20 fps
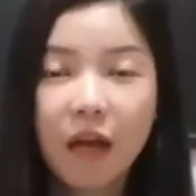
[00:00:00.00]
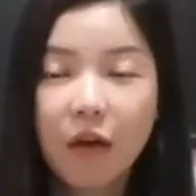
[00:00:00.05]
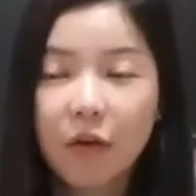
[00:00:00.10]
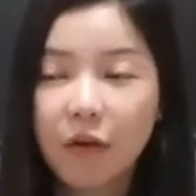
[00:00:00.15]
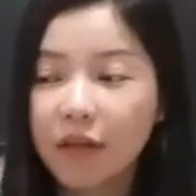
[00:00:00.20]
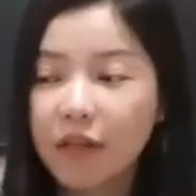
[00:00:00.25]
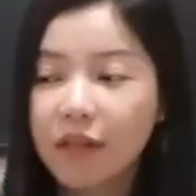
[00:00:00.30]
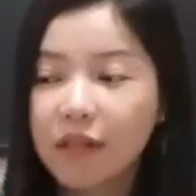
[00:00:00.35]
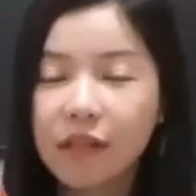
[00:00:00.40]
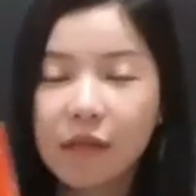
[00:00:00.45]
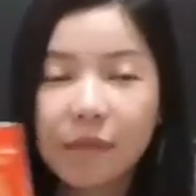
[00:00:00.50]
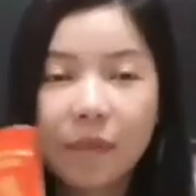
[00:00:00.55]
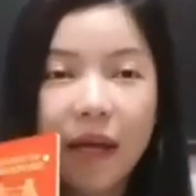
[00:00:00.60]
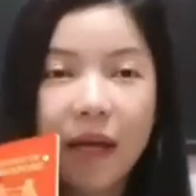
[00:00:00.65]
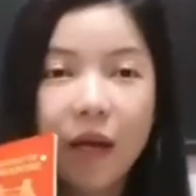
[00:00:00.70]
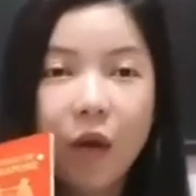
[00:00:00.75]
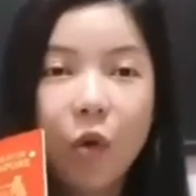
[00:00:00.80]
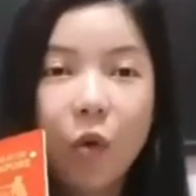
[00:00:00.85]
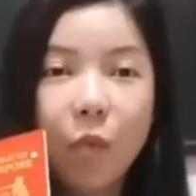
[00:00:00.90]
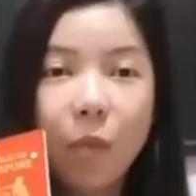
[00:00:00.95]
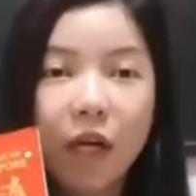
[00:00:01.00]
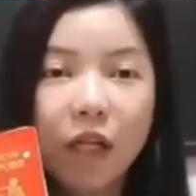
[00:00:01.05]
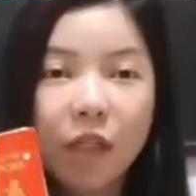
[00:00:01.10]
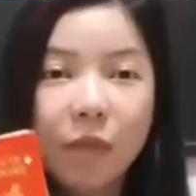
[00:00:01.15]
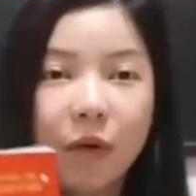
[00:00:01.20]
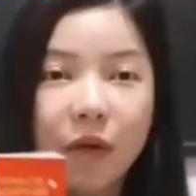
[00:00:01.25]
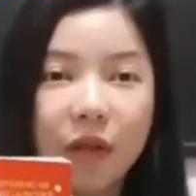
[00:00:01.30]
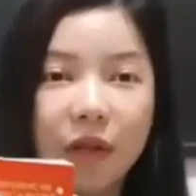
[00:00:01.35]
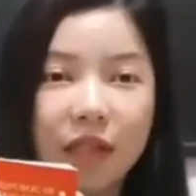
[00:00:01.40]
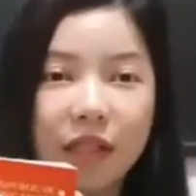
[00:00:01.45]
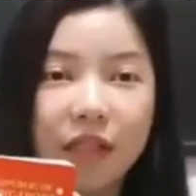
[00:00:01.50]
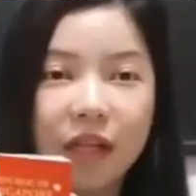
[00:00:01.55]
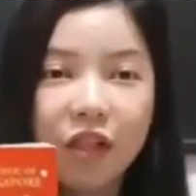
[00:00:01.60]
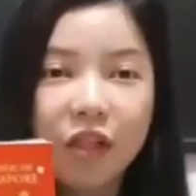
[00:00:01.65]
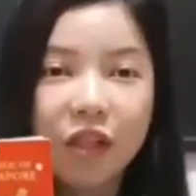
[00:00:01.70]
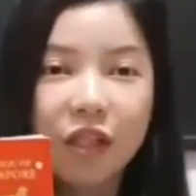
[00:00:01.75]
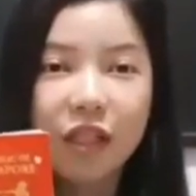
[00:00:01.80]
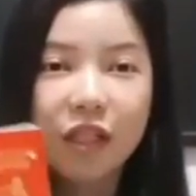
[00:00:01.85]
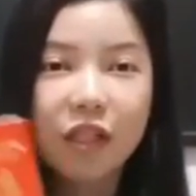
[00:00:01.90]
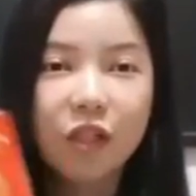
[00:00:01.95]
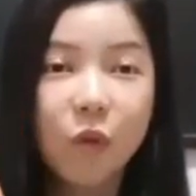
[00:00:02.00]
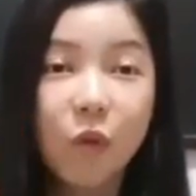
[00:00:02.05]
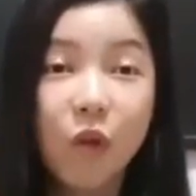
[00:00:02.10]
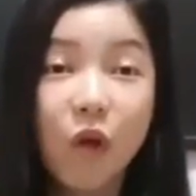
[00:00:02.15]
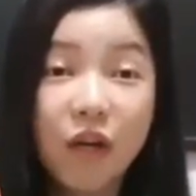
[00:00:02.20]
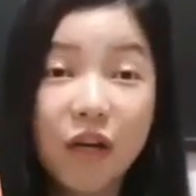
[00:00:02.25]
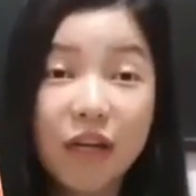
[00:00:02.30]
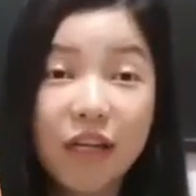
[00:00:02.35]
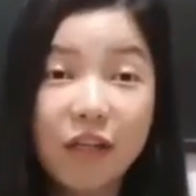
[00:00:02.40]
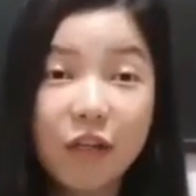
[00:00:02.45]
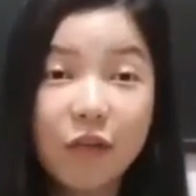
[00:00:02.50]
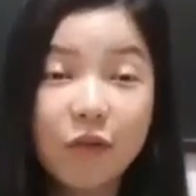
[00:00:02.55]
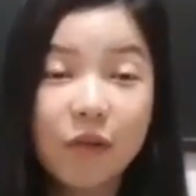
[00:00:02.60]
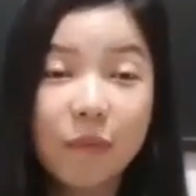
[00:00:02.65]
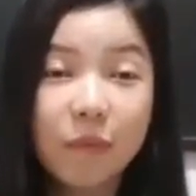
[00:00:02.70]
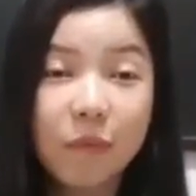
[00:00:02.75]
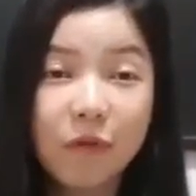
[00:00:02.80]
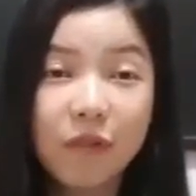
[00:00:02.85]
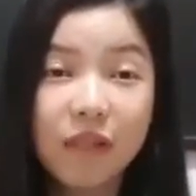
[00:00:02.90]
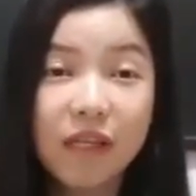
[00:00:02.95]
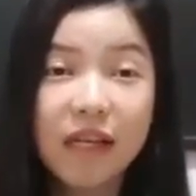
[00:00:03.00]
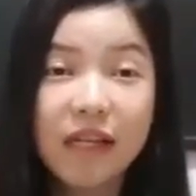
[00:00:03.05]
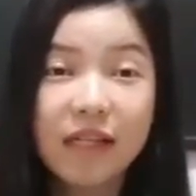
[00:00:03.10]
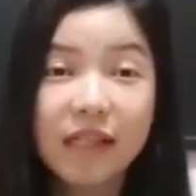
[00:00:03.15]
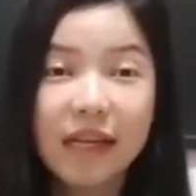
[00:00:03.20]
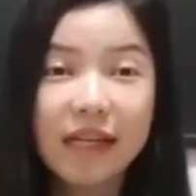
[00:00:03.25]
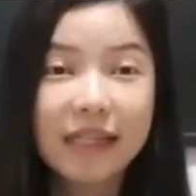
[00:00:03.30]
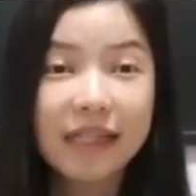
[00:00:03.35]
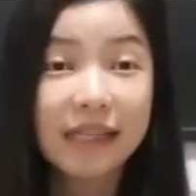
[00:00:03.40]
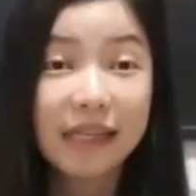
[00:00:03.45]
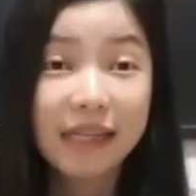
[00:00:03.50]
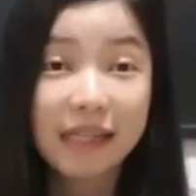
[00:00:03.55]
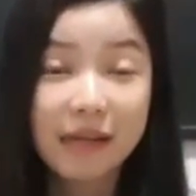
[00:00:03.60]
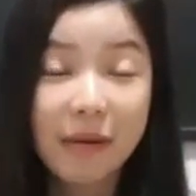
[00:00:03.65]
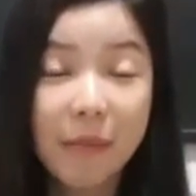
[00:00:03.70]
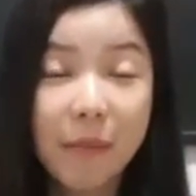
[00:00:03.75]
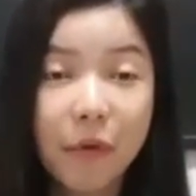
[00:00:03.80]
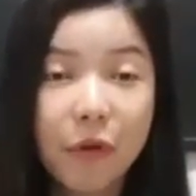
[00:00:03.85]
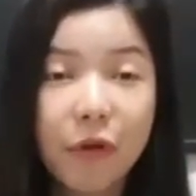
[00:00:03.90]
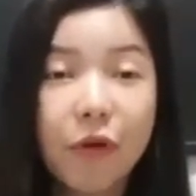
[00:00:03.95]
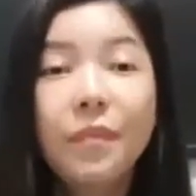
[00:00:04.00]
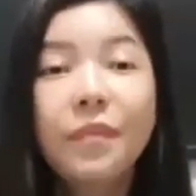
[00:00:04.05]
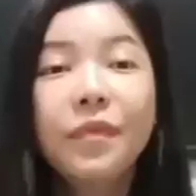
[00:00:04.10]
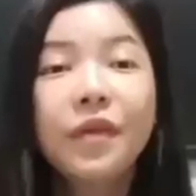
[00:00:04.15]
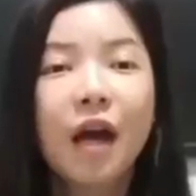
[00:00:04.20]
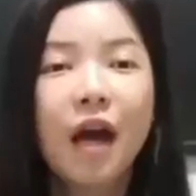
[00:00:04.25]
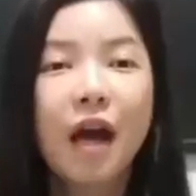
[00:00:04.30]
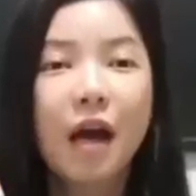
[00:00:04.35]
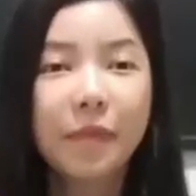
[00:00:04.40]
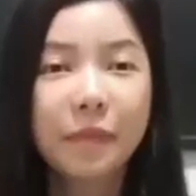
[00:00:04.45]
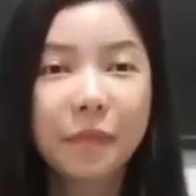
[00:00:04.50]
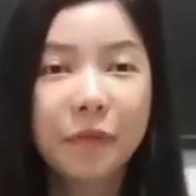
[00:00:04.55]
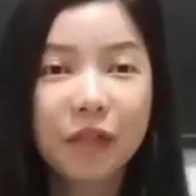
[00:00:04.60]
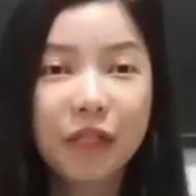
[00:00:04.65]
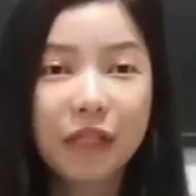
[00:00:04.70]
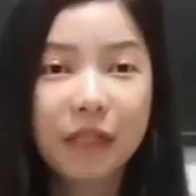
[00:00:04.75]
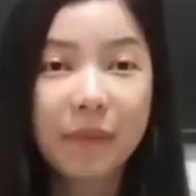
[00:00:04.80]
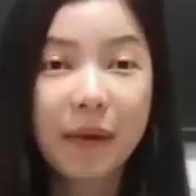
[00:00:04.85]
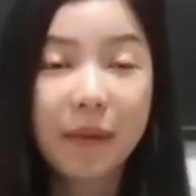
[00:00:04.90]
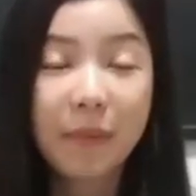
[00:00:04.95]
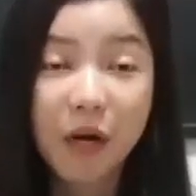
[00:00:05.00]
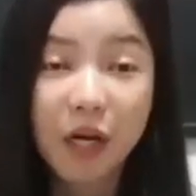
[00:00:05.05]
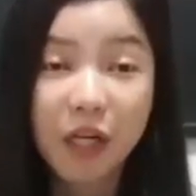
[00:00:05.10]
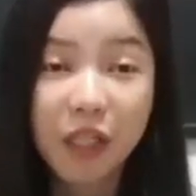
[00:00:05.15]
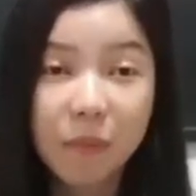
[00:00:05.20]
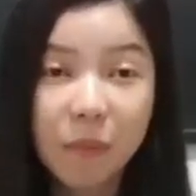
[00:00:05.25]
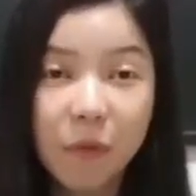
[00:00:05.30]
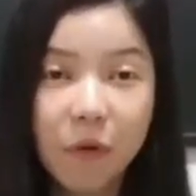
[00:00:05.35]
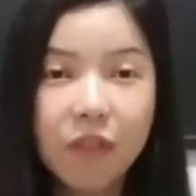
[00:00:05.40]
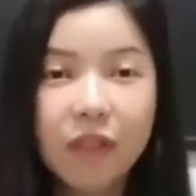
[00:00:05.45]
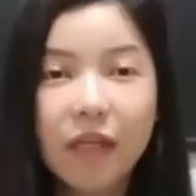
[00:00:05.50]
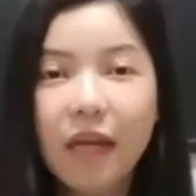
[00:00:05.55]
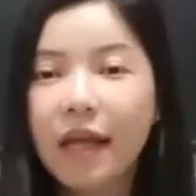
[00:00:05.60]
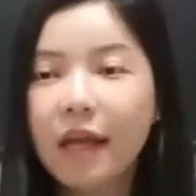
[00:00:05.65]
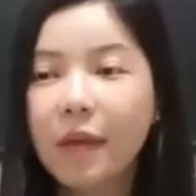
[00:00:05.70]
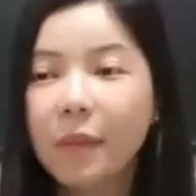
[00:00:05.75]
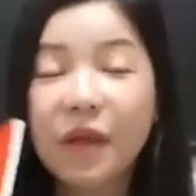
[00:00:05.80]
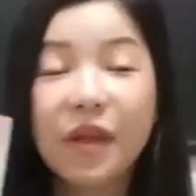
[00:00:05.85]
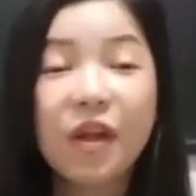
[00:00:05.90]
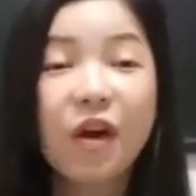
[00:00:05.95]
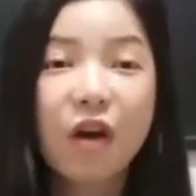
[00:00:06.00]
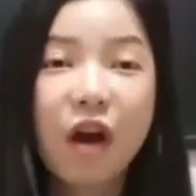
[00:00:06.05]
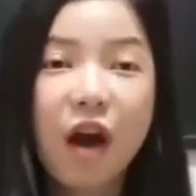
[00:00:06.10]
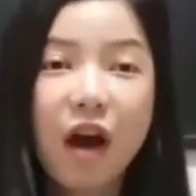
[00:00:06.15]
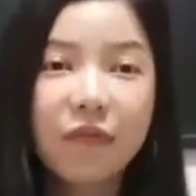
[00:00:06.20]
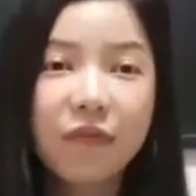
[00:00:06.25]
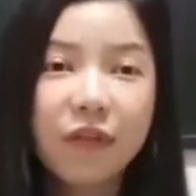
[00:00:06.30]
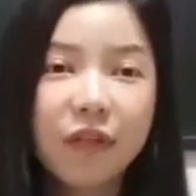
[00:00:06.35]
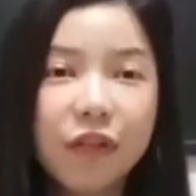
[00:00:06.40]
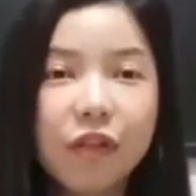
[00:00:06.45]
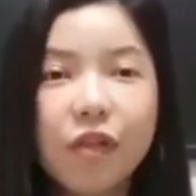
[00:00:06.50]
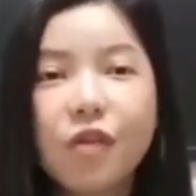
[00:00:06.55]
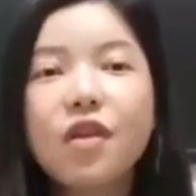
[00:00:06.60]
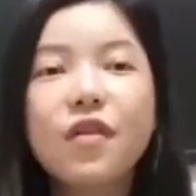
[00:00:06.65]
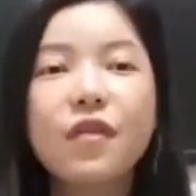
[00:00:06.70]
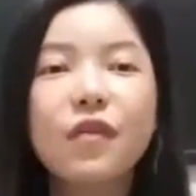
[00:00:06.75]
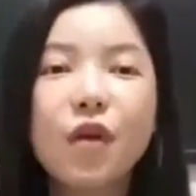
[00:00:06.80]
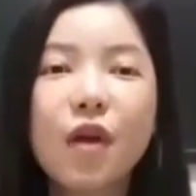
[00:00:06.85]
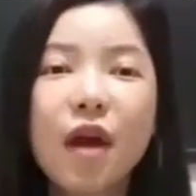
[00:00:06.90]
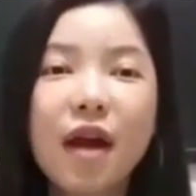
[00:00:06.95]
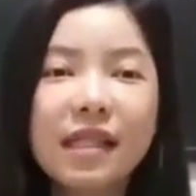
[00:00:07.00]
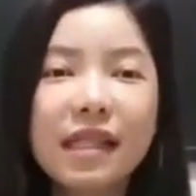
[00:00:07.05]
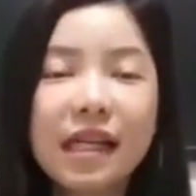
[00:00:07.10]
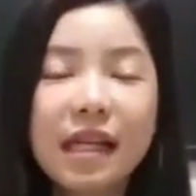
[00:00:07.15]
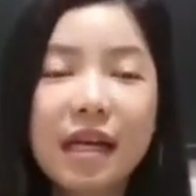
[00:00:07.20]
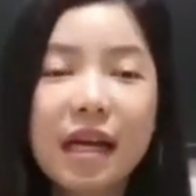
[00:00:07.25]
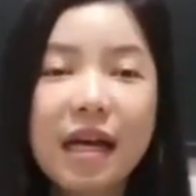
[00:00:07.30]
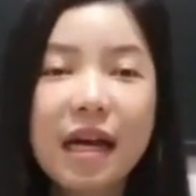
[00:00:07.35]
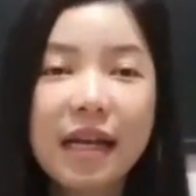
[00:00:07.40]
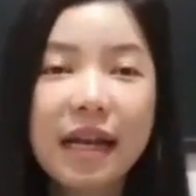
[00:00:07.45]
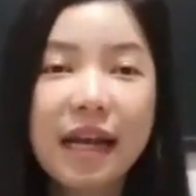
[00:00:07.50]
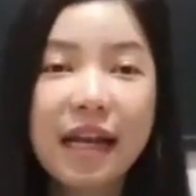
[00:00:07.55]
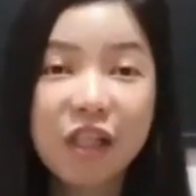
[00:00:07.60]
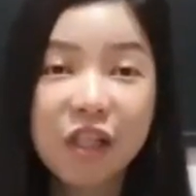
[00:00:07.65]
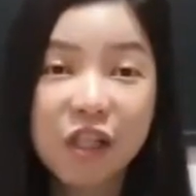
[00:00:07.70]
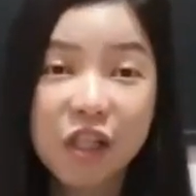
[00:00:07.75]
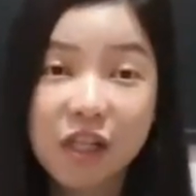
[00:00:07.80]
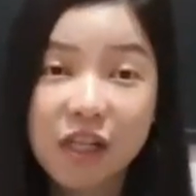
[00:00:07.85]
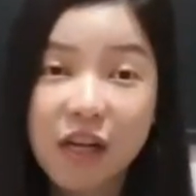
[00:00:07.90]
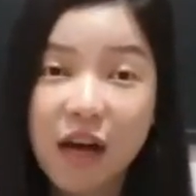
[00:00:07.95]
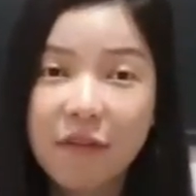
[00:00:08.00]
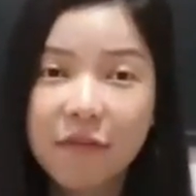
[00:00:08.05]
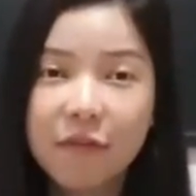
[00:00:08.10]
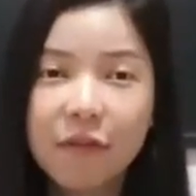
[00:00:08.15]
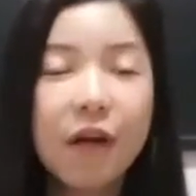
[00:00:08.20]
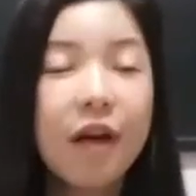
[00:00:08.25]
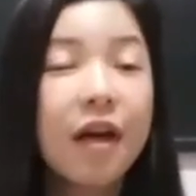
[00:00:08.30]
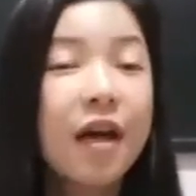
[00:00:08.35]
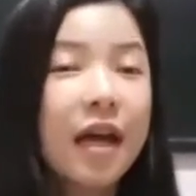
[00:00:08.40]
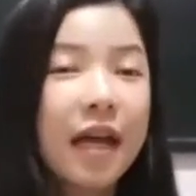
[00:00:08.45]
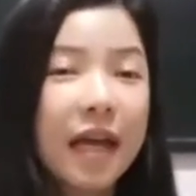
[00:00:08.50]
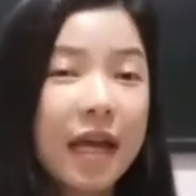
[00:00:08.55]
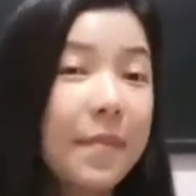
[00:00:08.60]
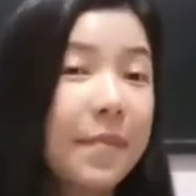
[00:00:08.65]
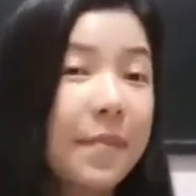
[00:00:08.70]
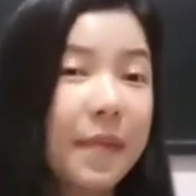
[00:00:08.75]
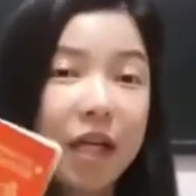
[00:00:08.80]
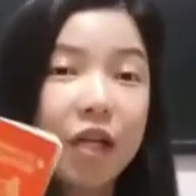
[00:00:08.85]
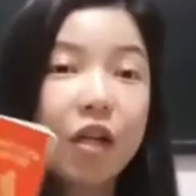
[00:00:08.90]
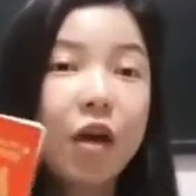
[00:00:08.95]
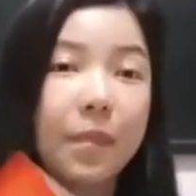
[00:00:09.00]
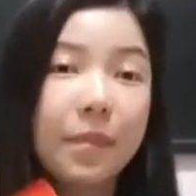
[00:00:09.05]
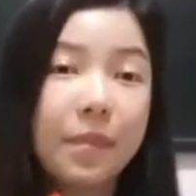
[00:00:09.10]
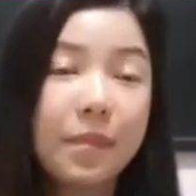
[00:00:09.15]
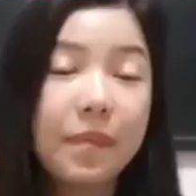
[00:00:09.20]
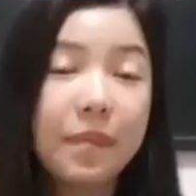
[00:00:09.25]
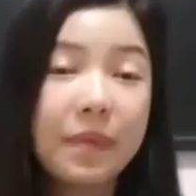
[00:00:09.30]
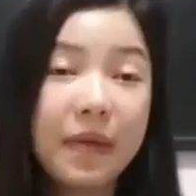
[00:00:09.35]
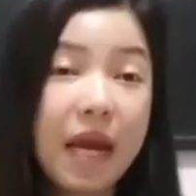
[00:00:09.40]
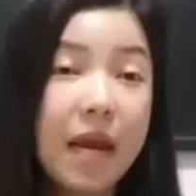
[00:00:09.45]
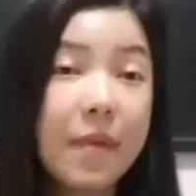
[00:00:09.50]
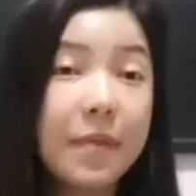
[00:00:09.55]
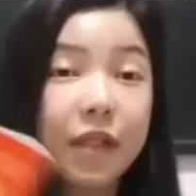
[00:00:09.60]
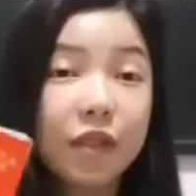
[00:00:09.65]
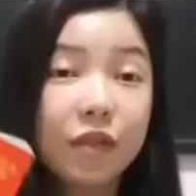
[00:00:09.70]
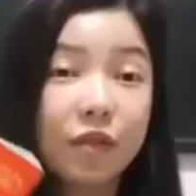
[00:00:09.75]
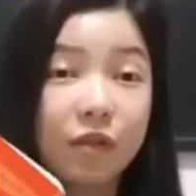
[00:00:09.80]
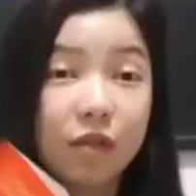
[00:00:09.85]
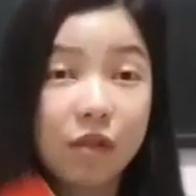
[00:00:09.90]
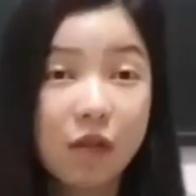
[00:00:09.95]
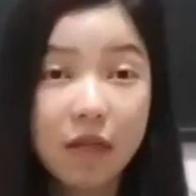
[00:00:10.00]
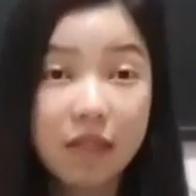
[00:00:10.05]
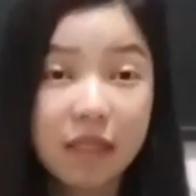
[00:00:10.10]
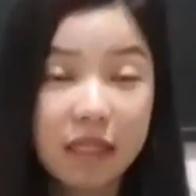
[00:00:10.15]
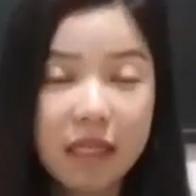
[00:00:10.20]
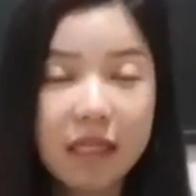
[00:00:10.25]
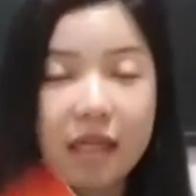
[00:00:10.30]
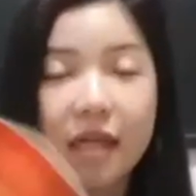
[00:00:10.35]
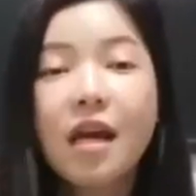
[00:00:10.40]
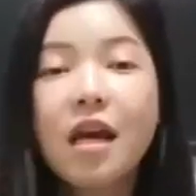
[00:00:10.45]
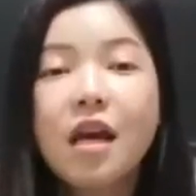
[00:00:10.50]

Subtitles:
Okay, this is my old passport that is actually no longer in use. I'm using it as an example. I put my passport without cover. So if you have an additional cover, it might not be able to slot in.